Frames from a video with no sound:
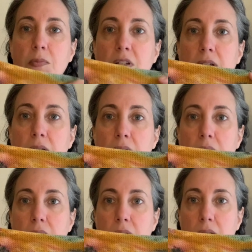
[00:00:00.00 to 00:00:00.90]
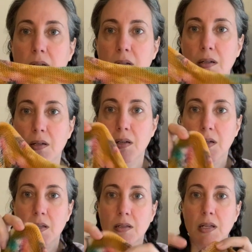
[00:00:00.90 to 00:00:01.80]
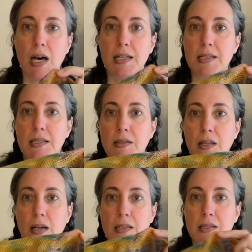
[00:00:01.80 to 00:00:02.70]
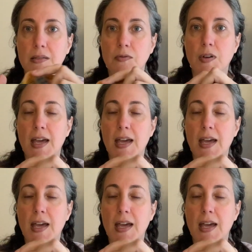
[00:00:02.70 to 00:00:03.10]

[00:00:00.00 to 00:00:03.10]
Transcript: I mean, lots and lots of,